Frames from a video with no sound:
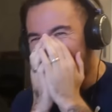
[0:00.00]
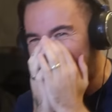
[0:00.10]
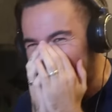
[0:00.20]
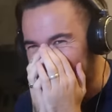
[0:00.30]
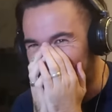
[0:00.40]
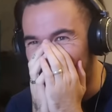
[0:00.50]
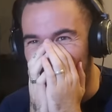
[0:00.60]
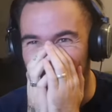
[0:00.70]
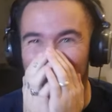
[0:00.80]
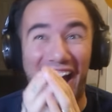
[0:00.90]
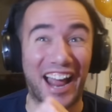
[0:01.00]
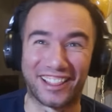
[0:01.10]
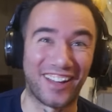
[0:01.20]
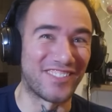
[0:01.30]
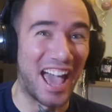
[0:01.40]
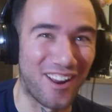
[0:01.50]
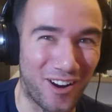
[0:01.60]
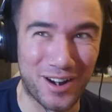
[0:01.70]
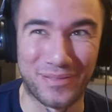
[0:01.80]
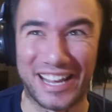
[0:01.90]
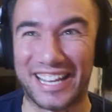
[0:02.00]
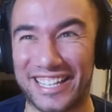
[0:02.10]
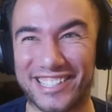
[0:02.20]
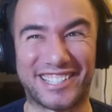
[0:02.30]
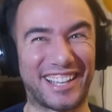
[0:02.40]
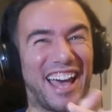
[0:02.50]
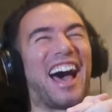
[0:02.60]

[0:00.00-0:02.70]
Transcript: That's brutal! I love that art piece.